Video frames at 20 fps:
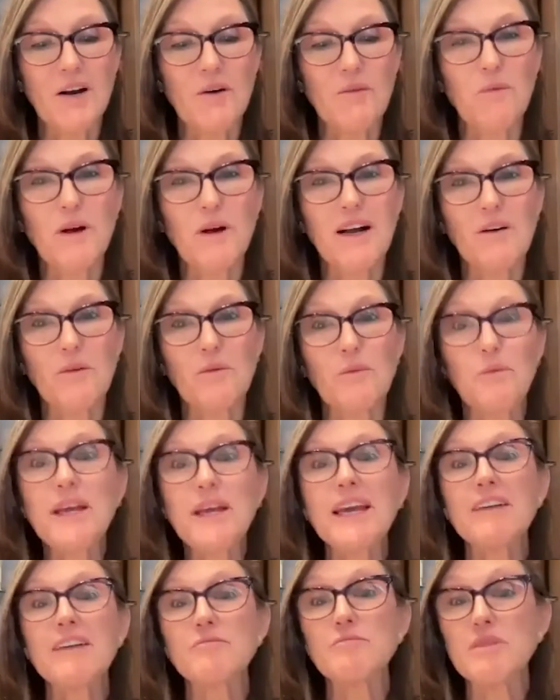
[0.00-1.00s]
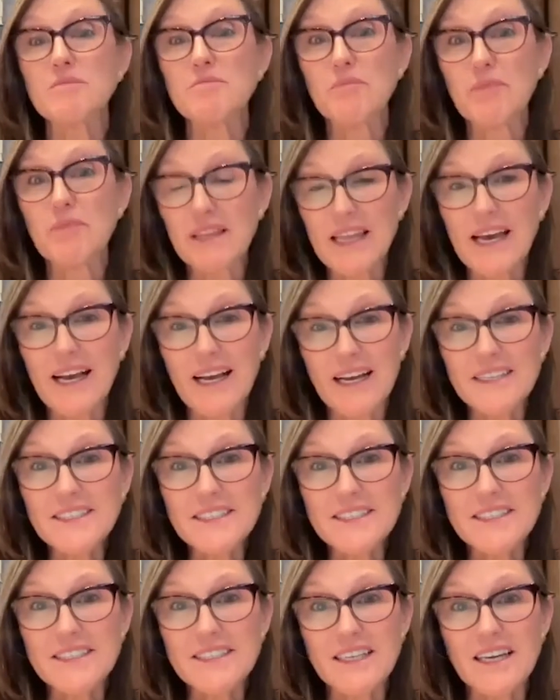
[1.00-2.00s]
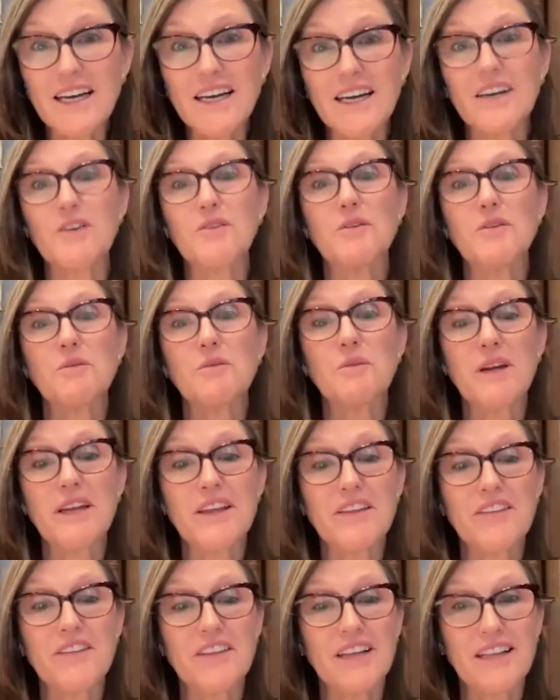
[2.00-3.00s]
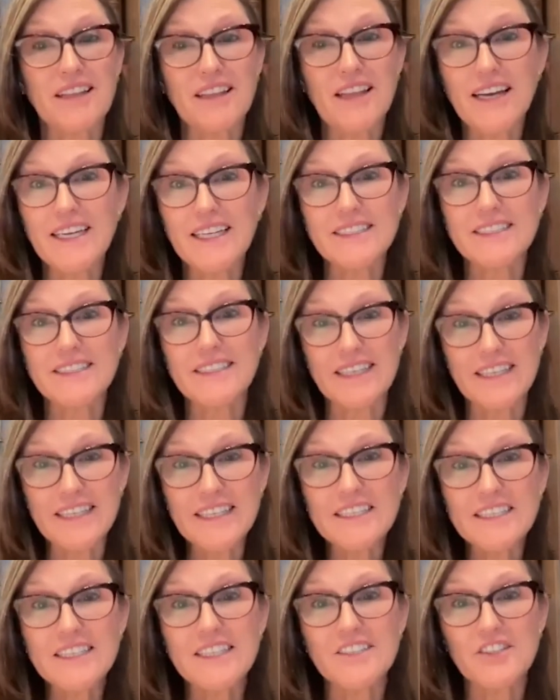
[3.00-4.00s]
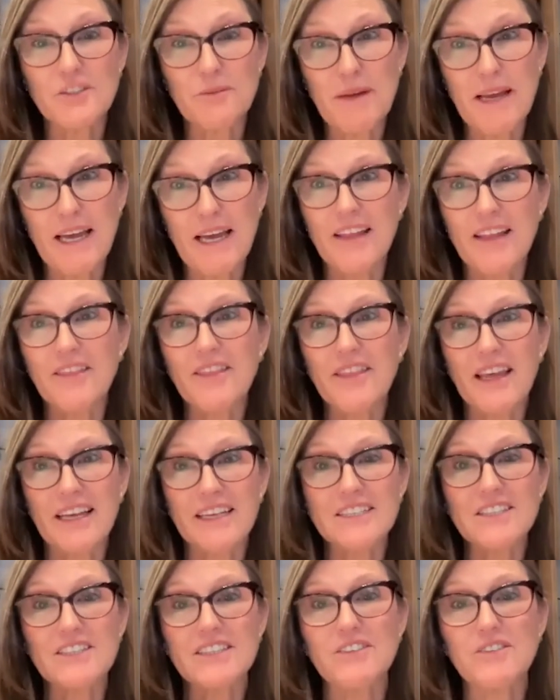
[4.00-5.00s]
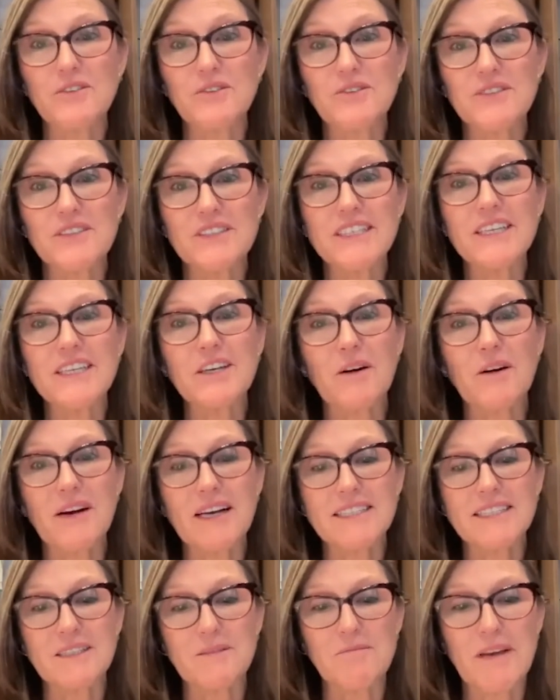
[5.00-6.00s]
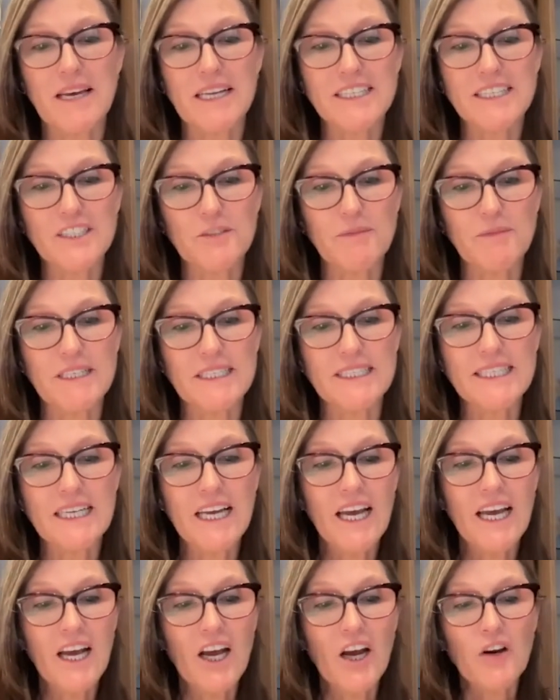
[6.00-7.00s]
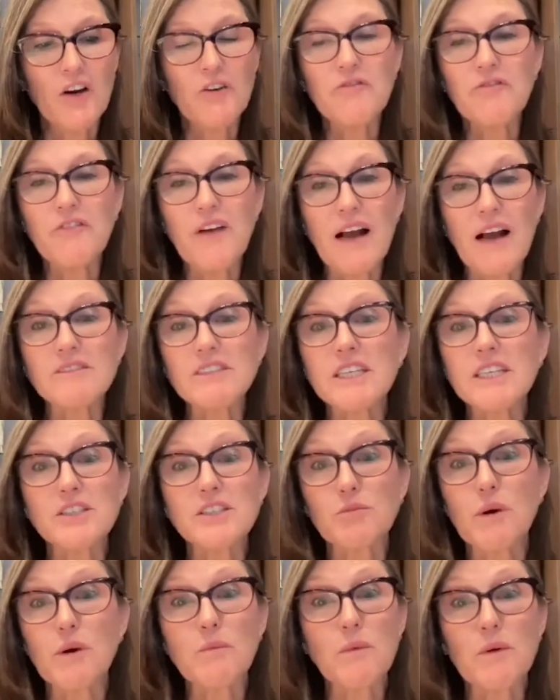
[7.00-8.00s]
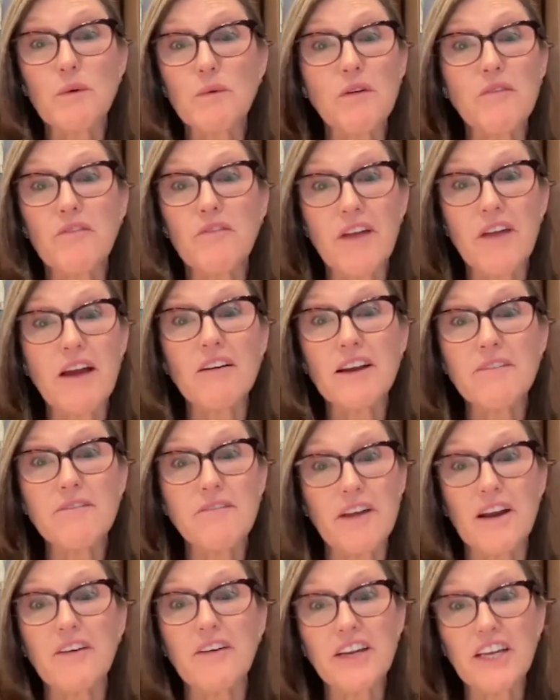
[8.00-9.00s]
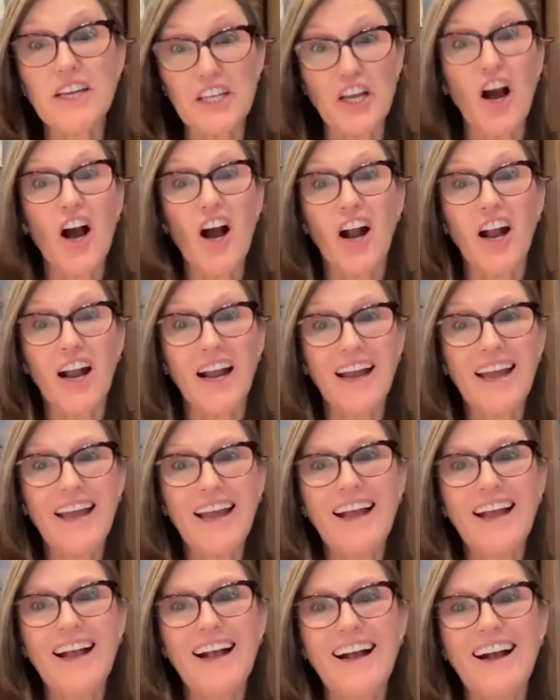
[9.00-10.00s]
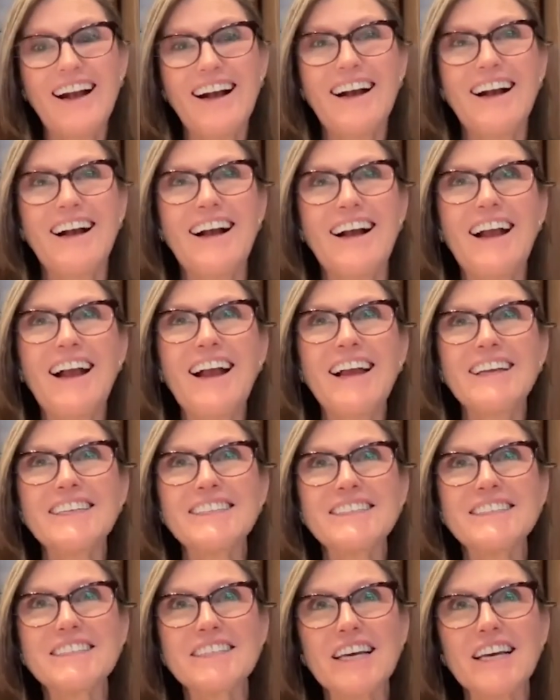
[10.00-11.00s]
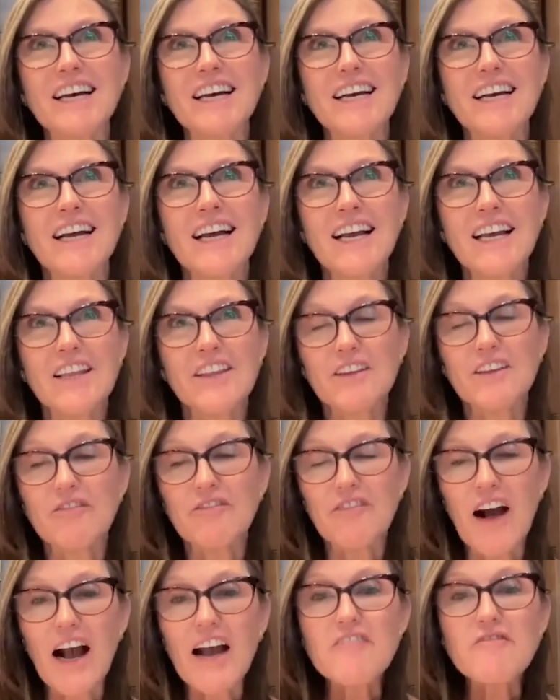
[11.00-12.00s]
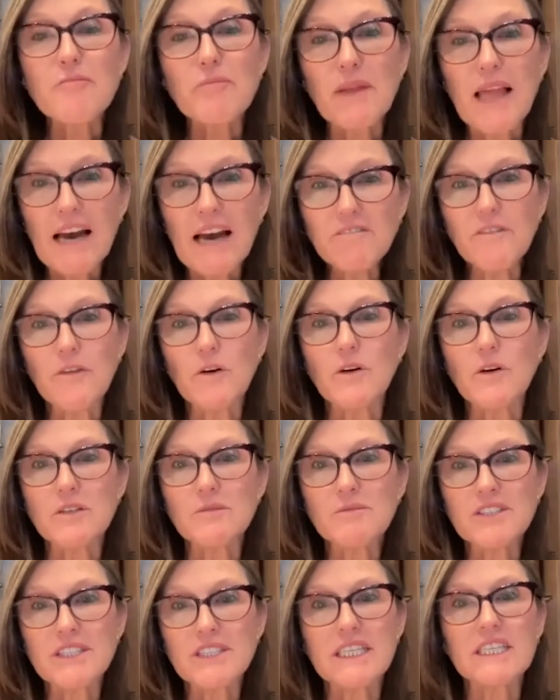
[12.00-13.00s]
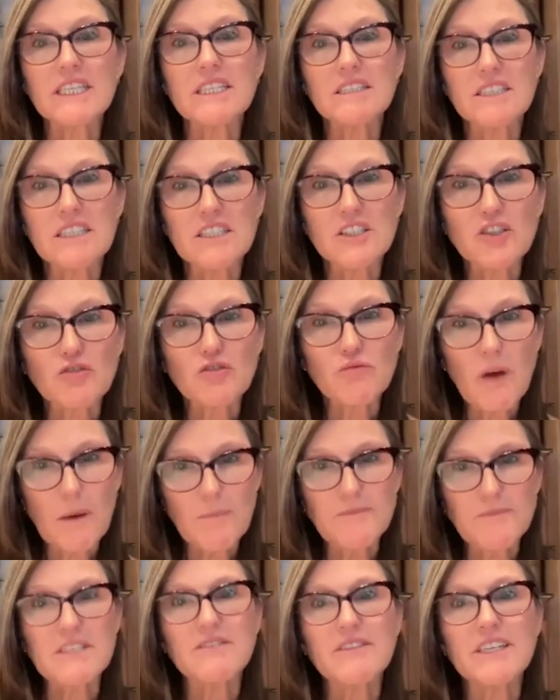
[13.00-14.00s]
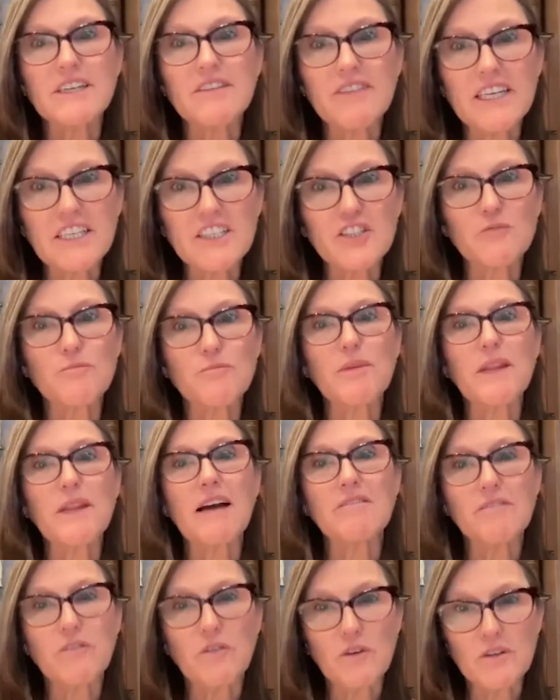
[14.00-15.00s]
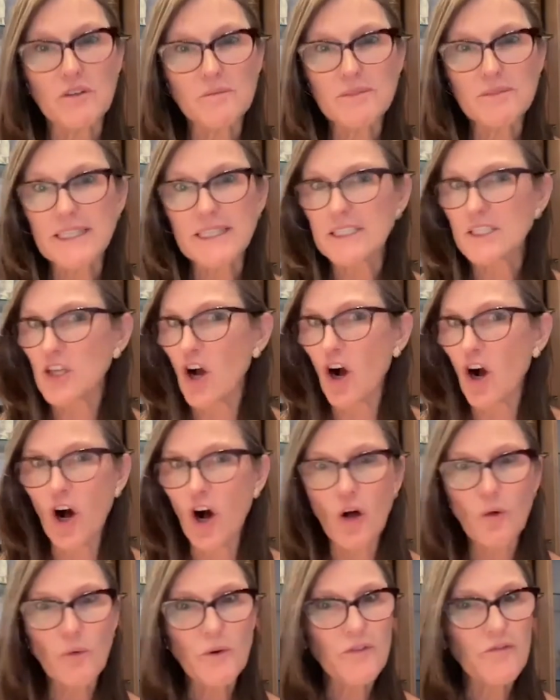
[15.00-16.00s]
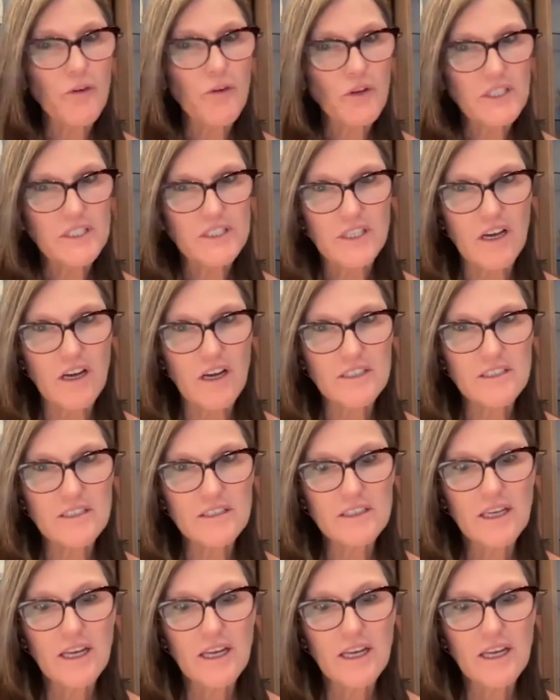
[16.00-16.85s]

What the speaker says: Well, we have been blessed with clients in Japan, thanks to Nikko Asset Management, who found us when we were very, very young. And the 5 platforms, the disruptive innovation platforms, that's all we focus on,